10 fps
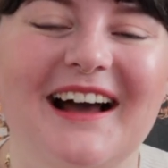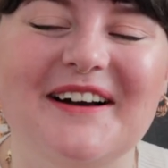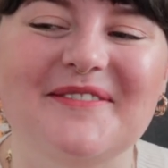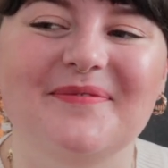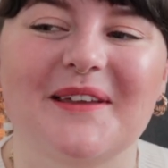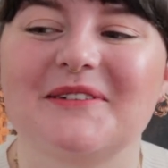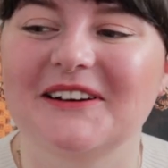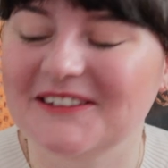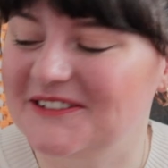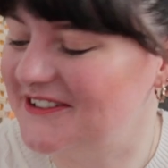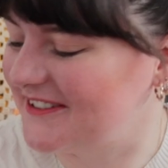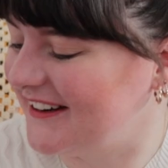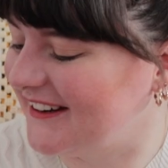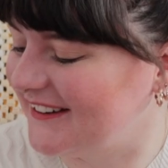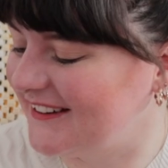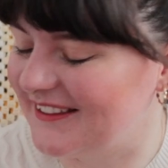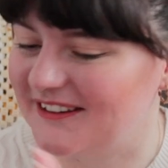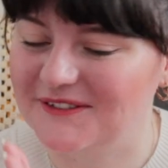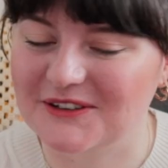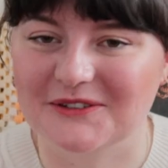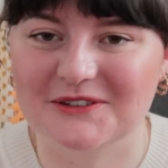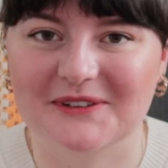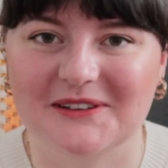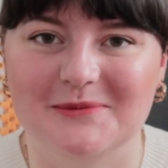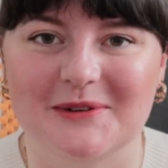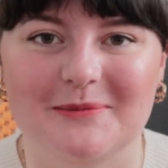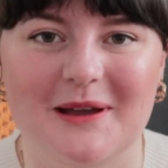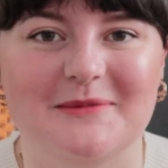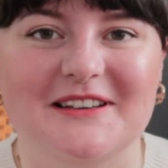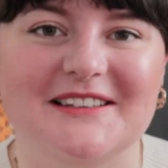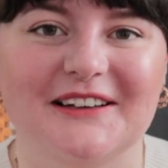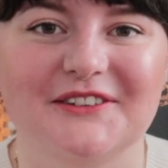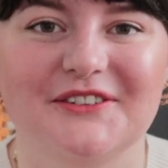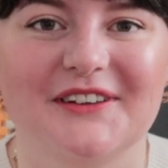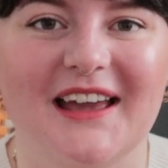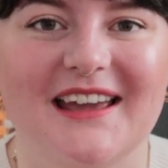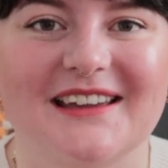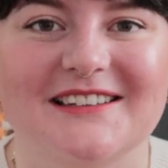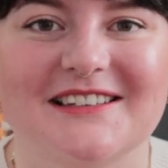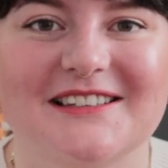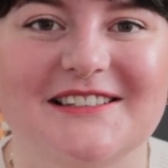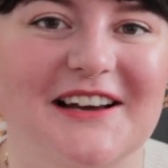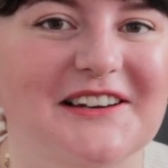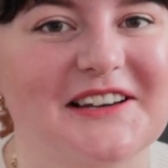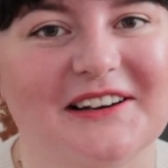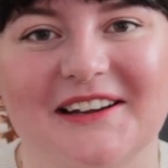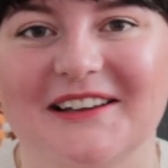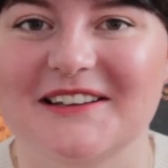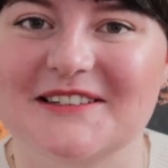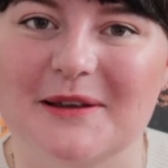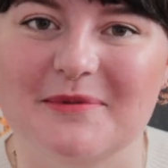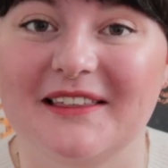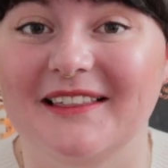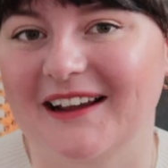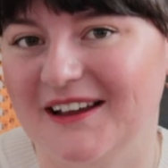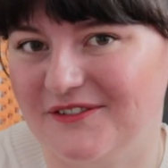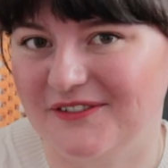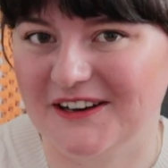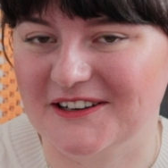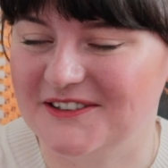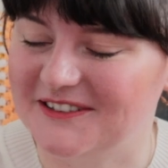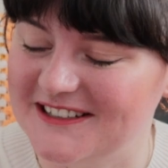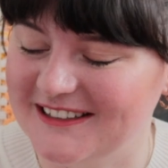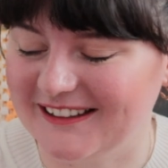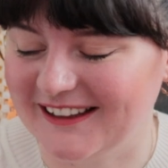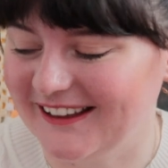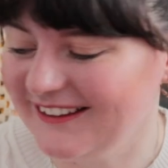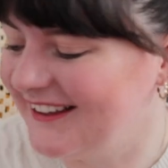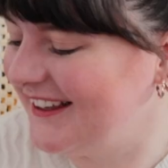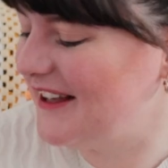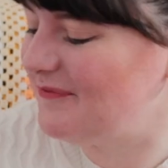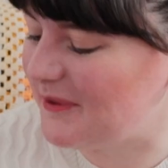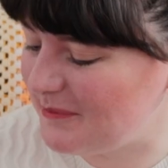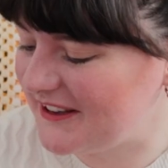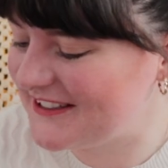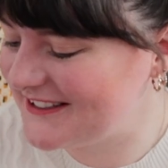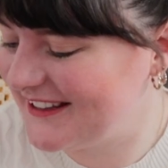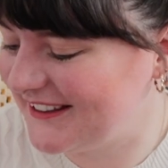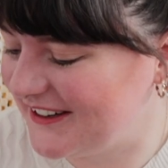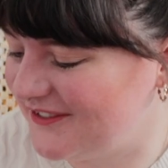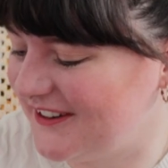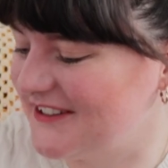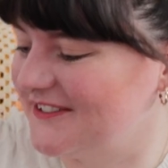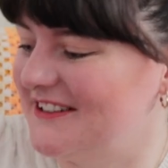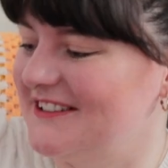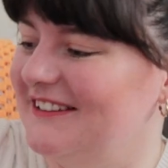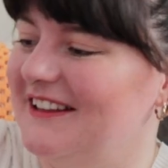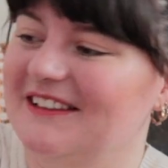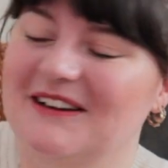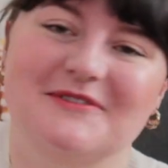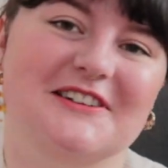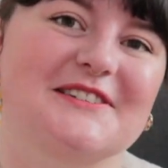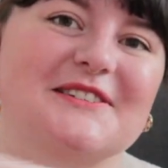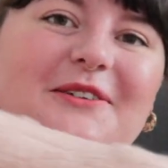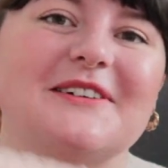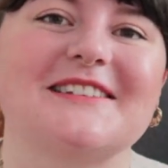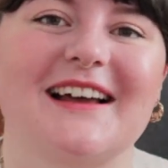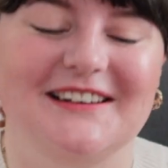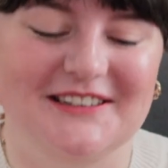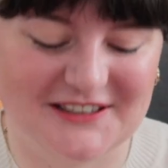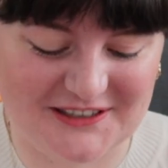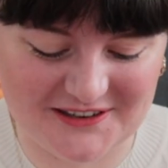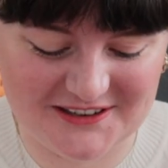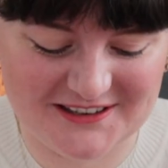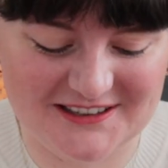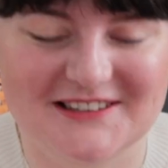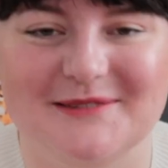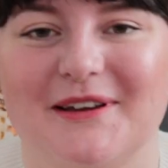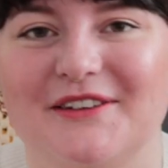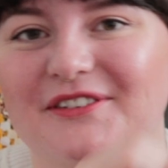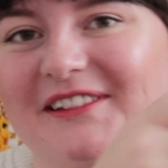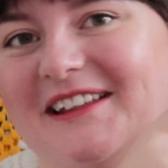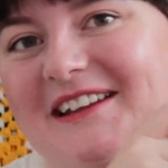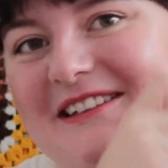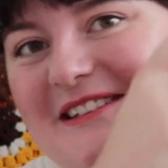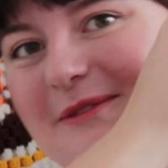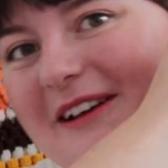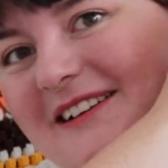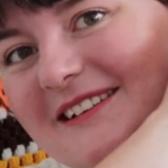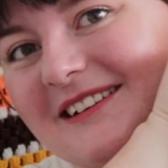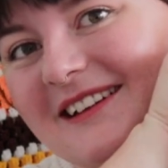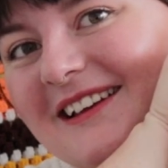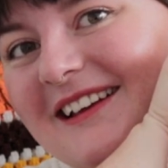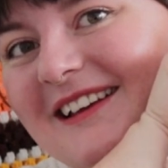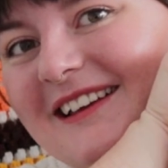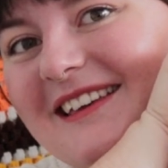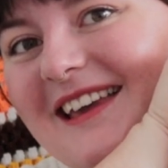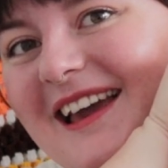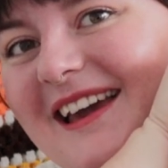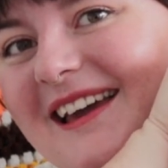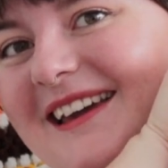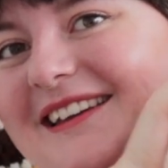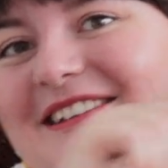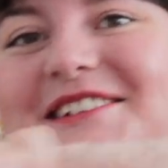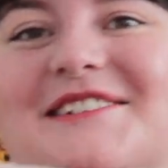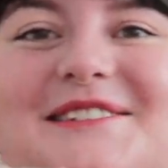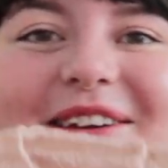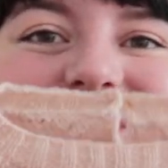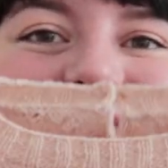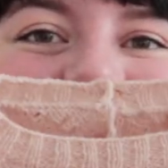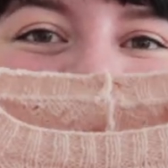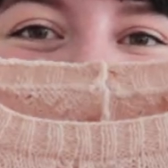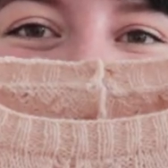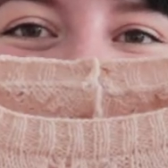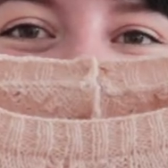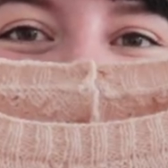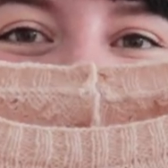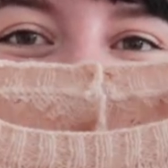I'm going to launch straight in now that I've told you a little bit about myself and start sharing something that I have finished recently. The biggest thing that I finished recently that I'm just so excited to show you is my Felina sweater. Yay! She's so cute.